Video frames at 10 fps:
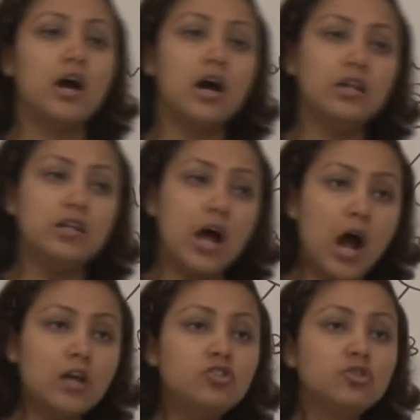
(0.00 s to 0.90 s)
a
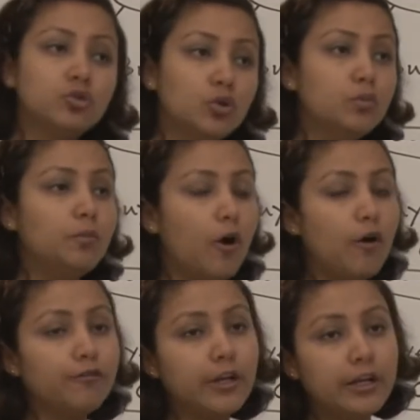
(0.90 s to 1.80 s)
large group
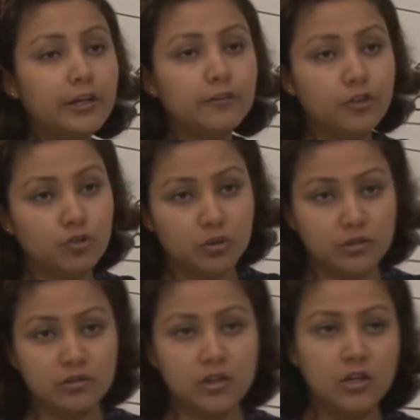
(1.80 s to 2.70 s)
of
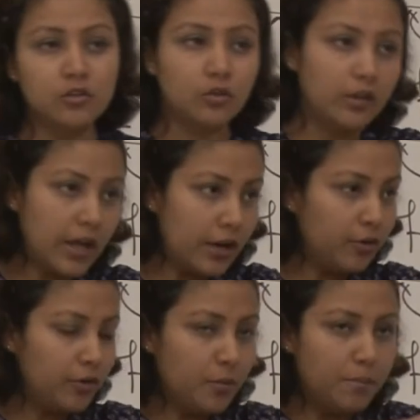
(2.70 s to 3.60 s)
individuals. So, they are
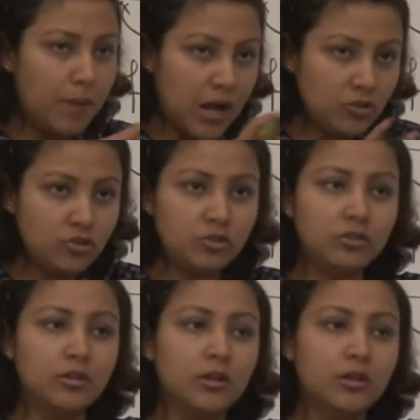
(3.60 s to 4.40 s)
going to bunch